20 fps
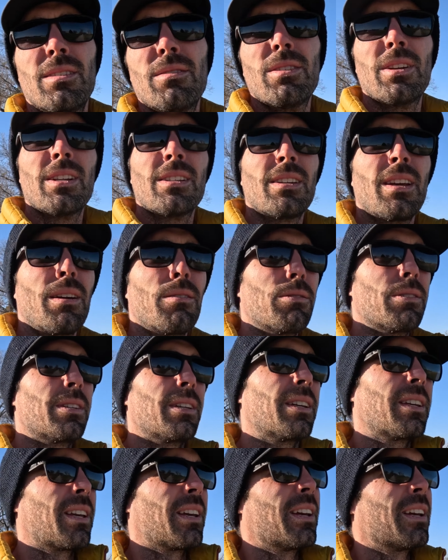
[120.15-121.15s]
even as I was
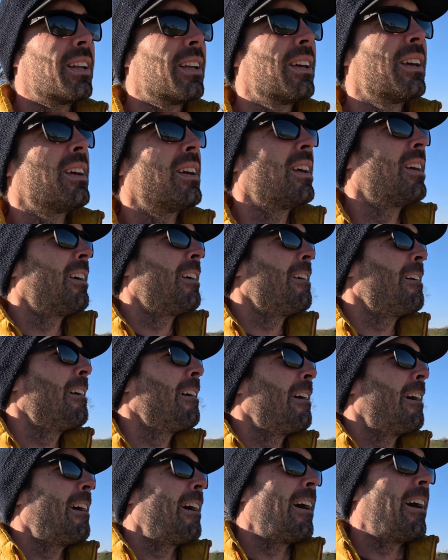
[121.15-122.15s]
a kid.
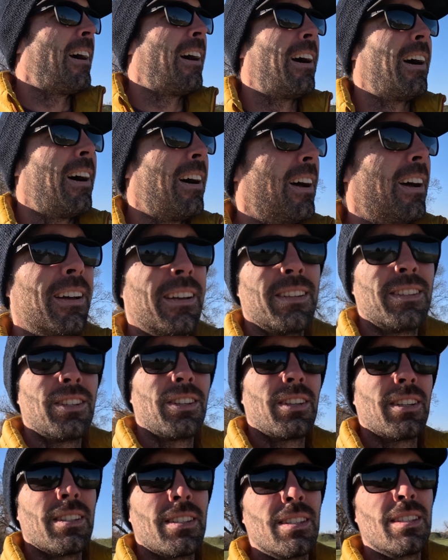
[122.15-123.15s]
As
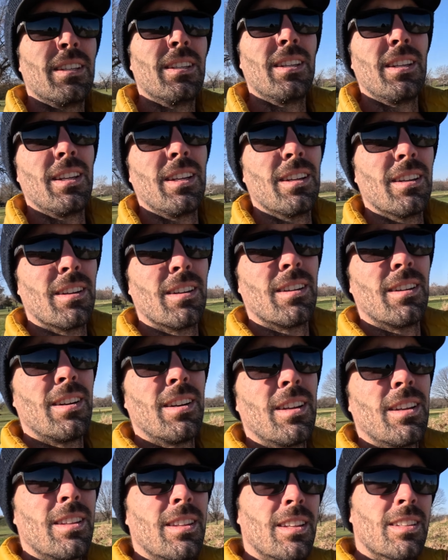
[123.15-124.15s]
you can see here,
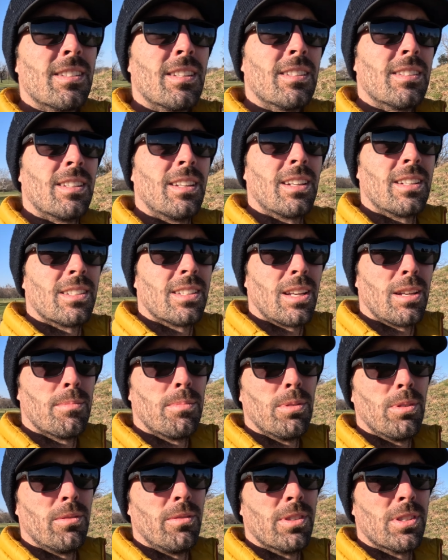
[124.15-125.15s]
this is an
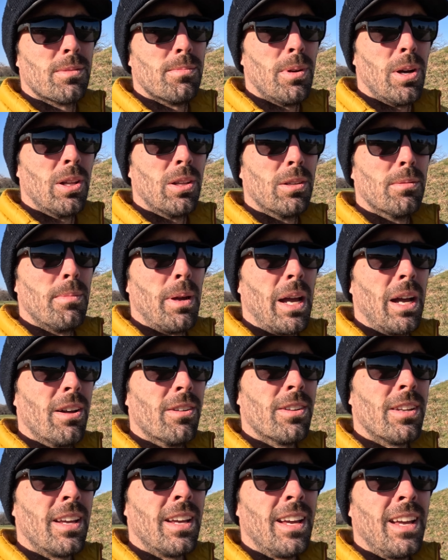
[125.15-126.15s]
example of a smaller
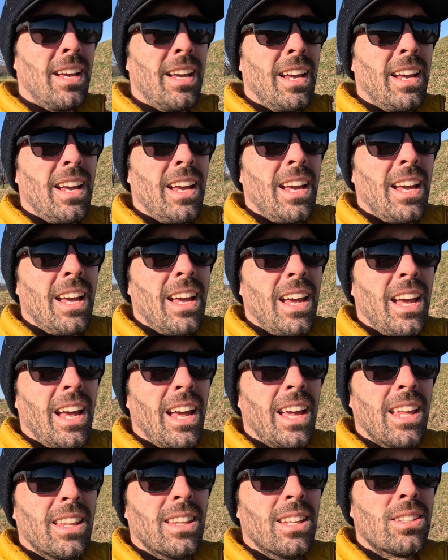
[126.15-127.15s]
mound.
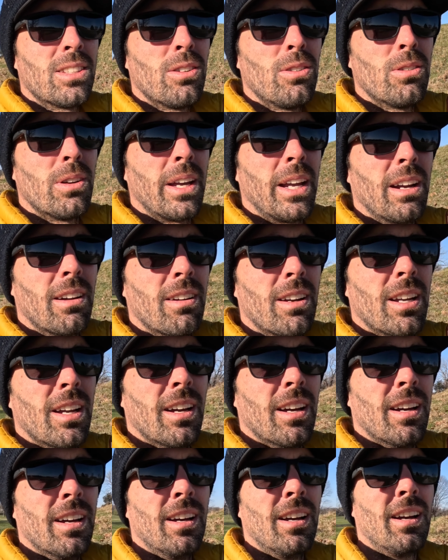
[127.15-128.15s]
And this whole
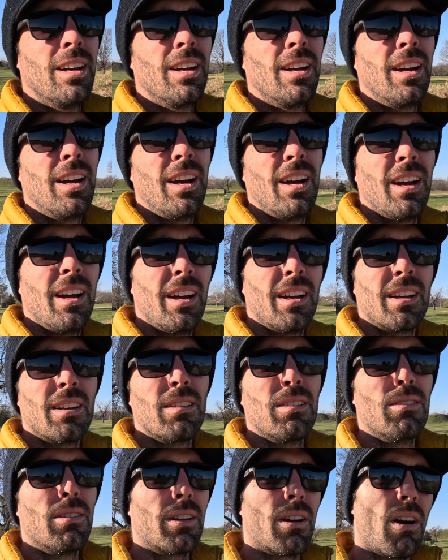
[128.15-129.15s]
area,
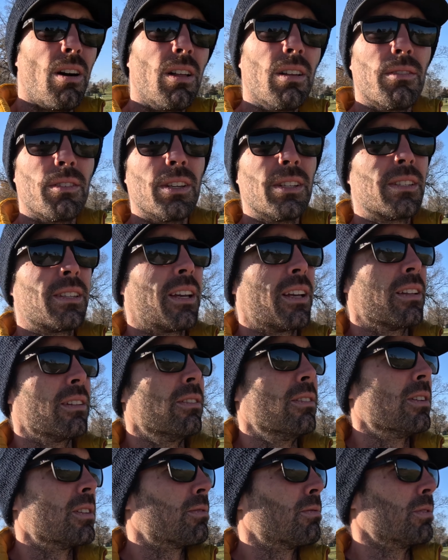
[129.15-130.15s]
including all of East St.
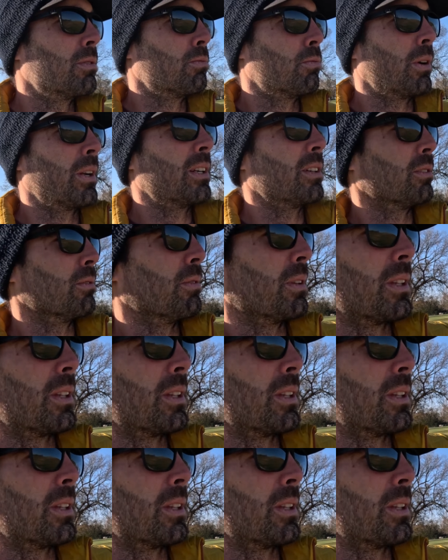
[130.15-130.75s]
Louis, was riddled